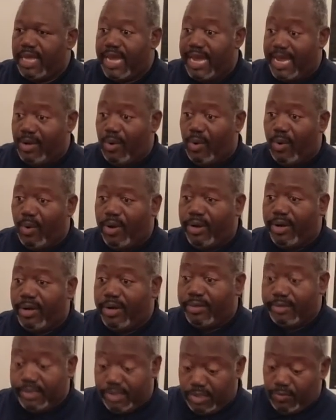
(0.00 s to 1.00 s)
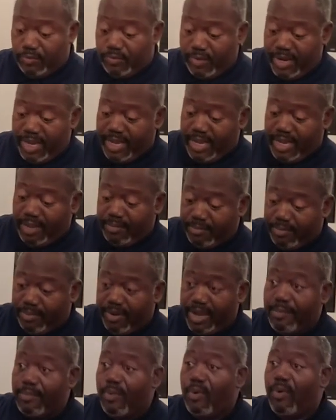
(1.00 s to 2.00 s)
in order to really
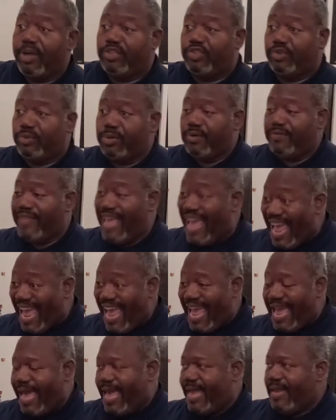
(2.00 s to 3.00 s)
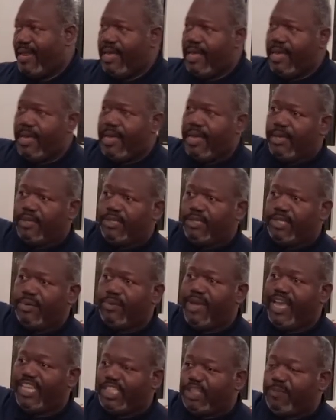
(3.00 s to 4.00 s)
bring more truth and
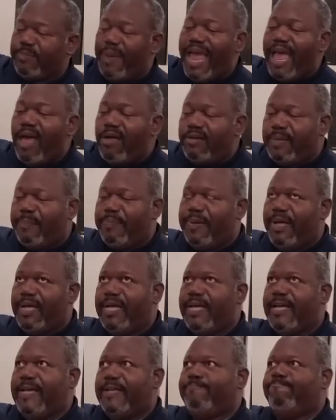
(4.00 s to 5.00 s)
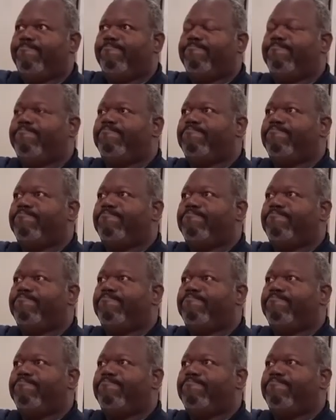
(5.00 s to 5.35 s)
to expound upon